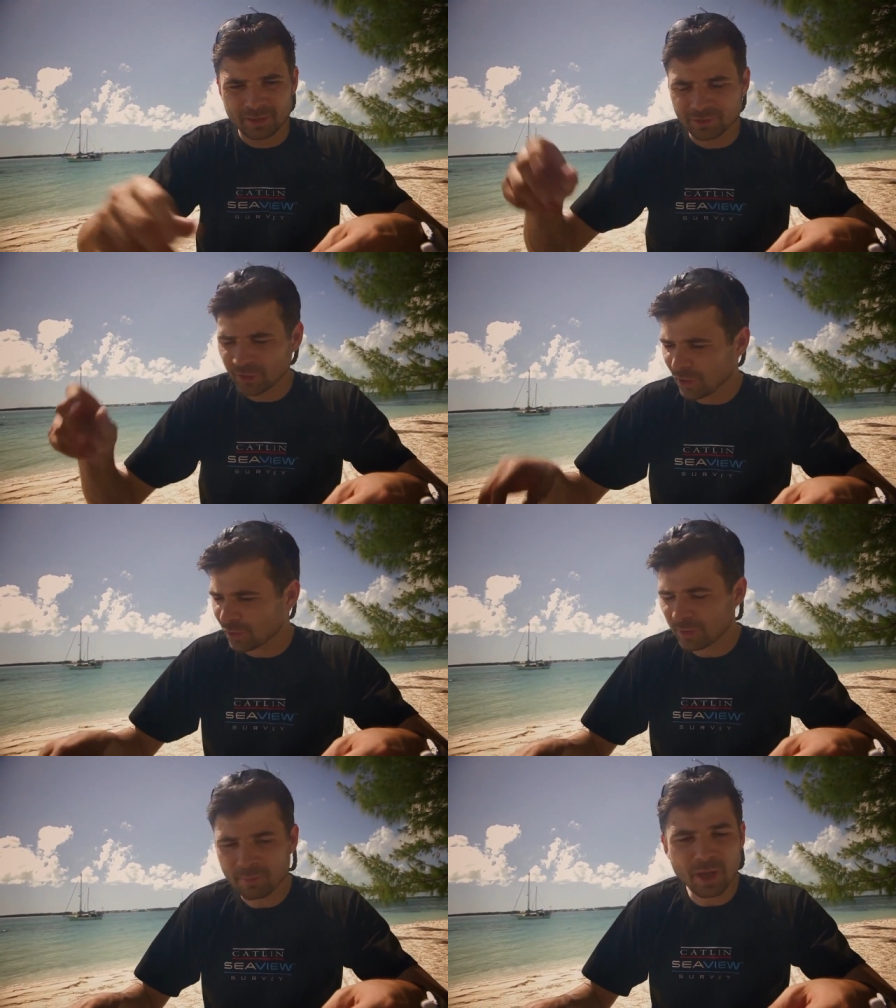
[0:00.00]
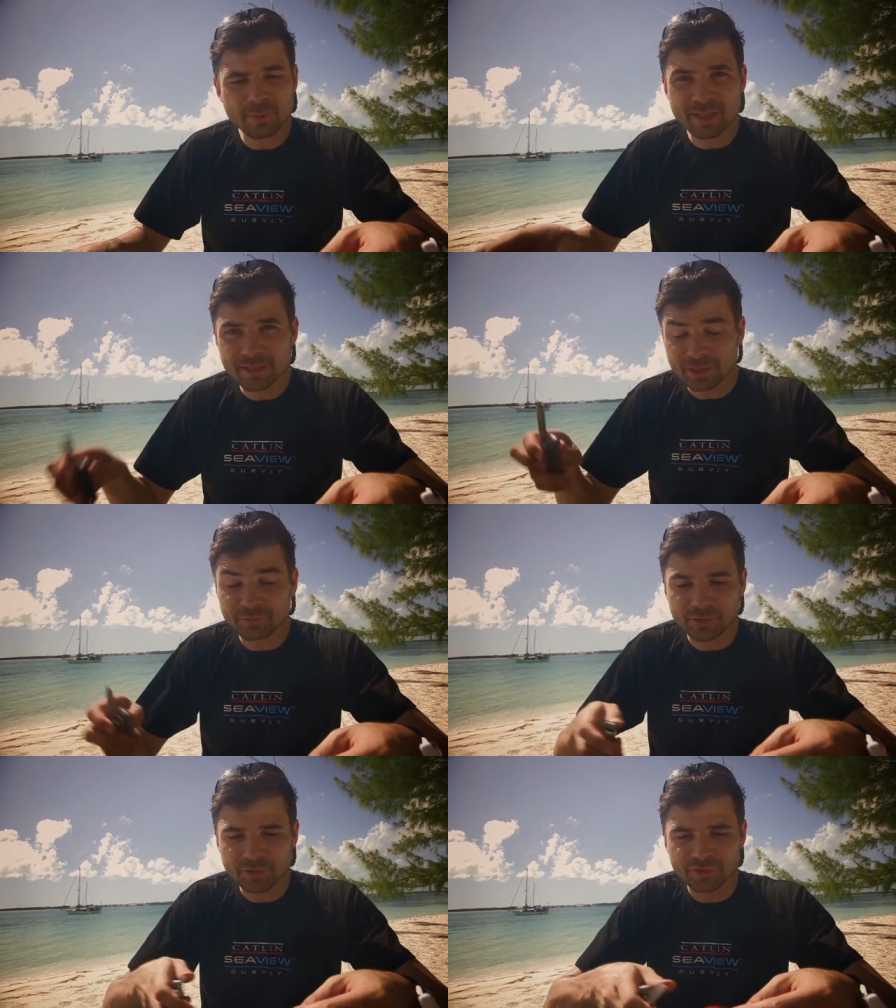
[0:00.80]
So might be easier
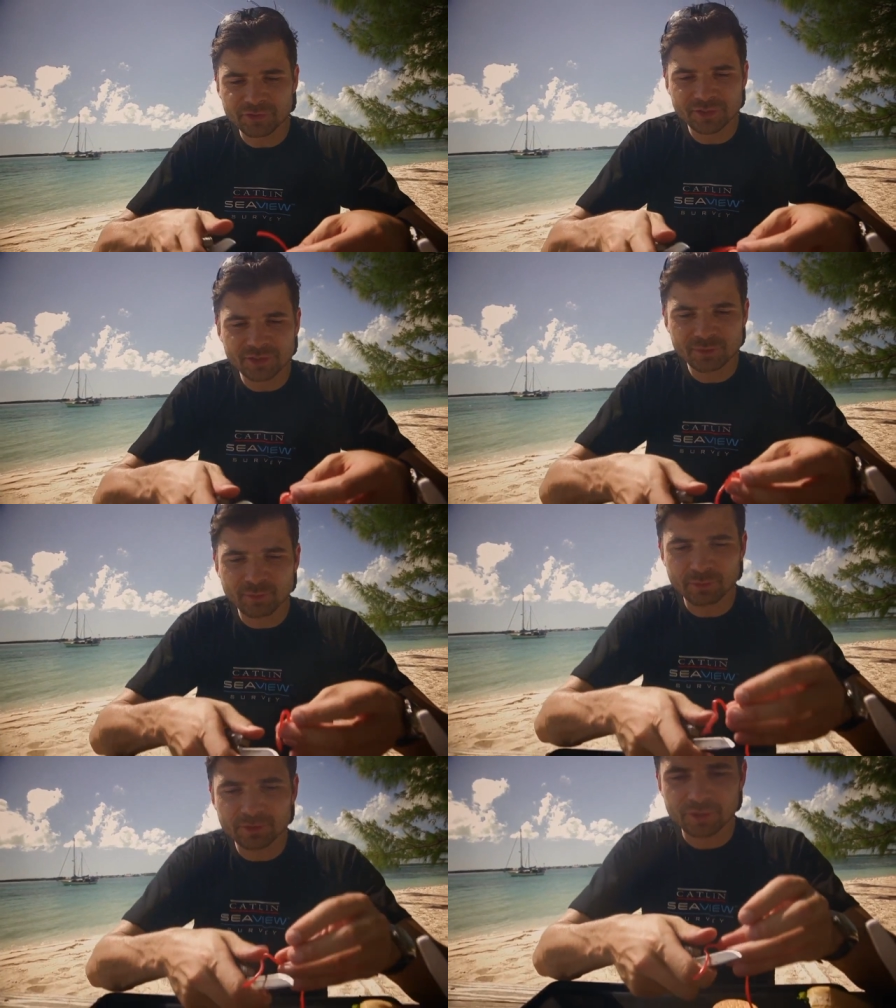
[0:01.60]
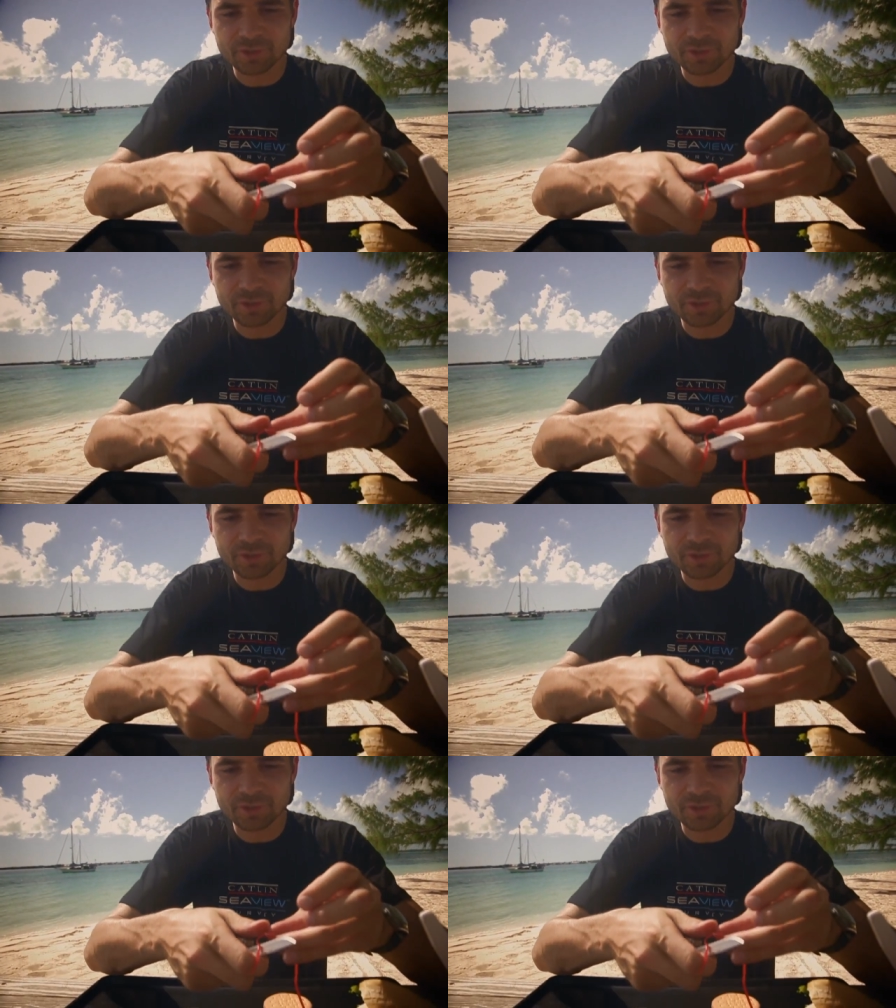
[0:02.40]
if you use scissors, but we're just